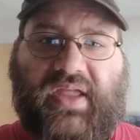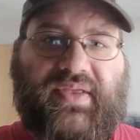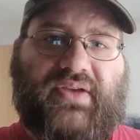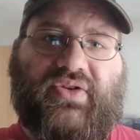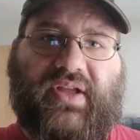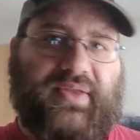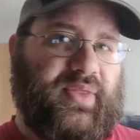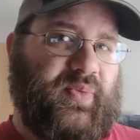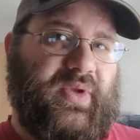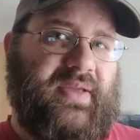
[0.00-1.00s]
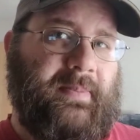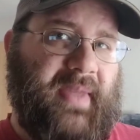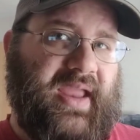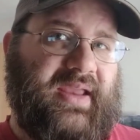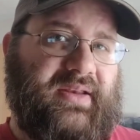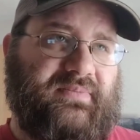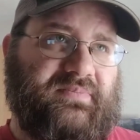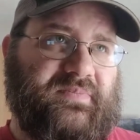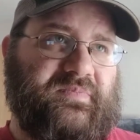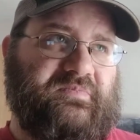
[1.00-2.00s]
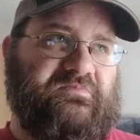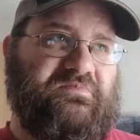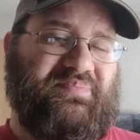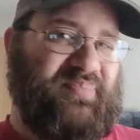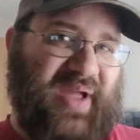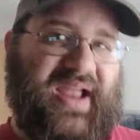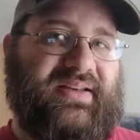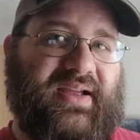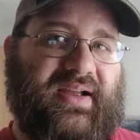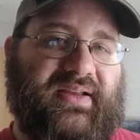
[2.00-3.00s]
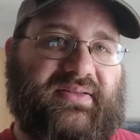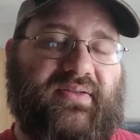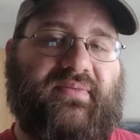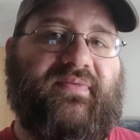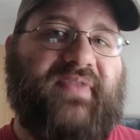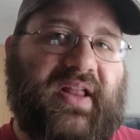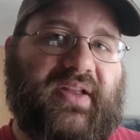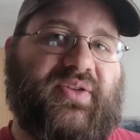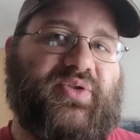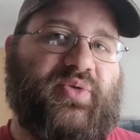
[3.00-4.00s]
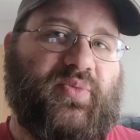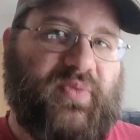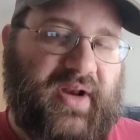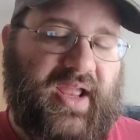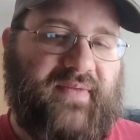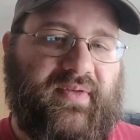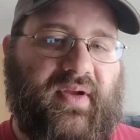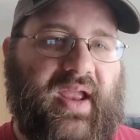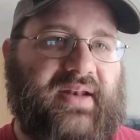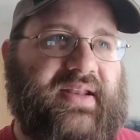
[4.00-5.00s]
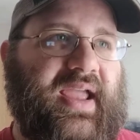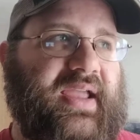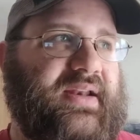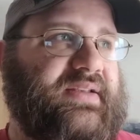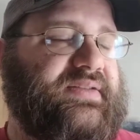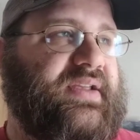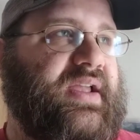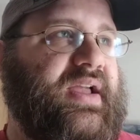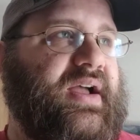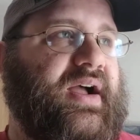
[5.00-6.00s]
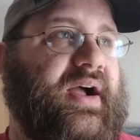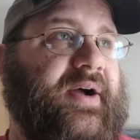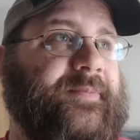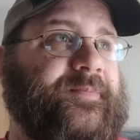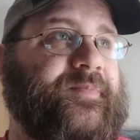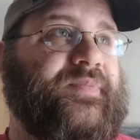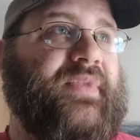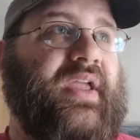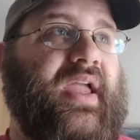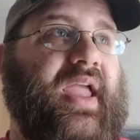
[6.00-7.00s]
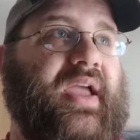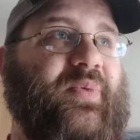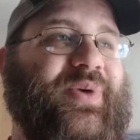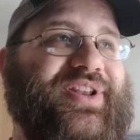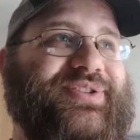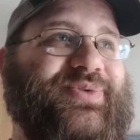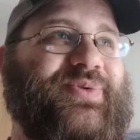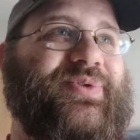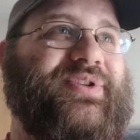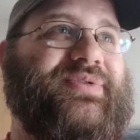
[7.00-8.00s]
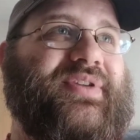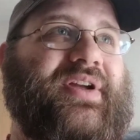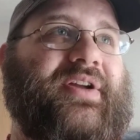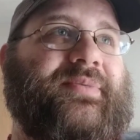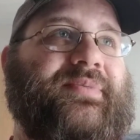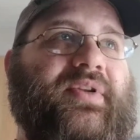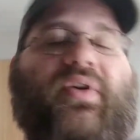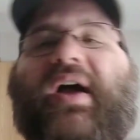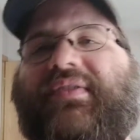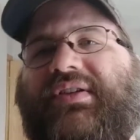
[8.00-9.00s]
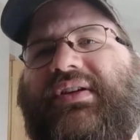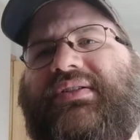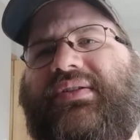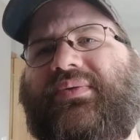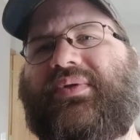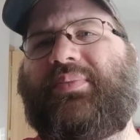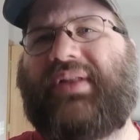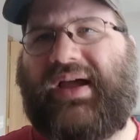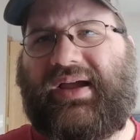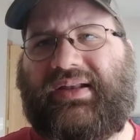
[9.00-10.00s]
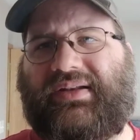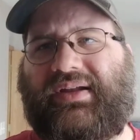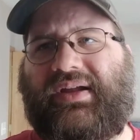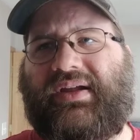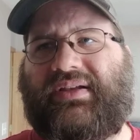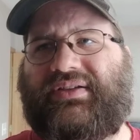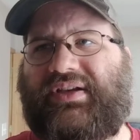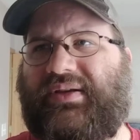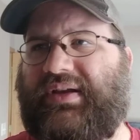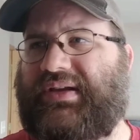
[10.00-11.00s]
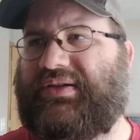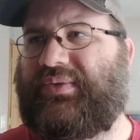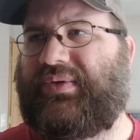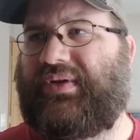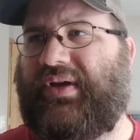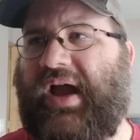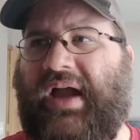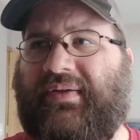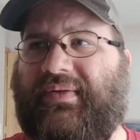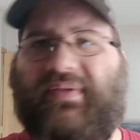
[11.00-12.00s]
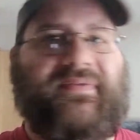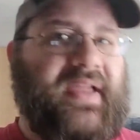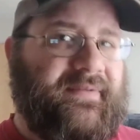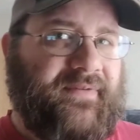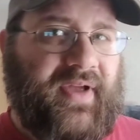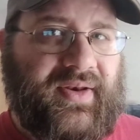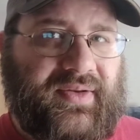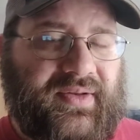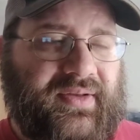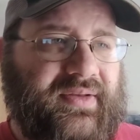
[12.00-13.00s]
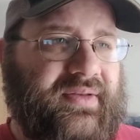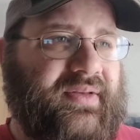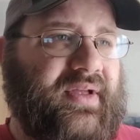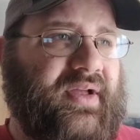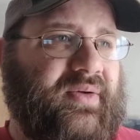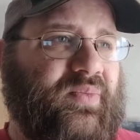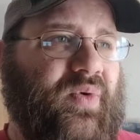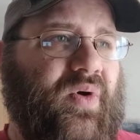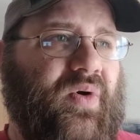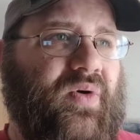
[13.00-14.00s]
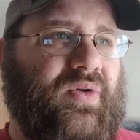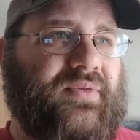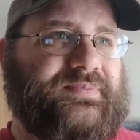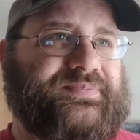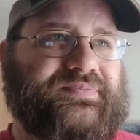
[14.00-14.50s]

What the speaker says: And these are like the three main bad guys, or villains, or what have you, antagonists. And what is cool is, you know, obviously because, you know, the blonde, she is doing the fake friend role.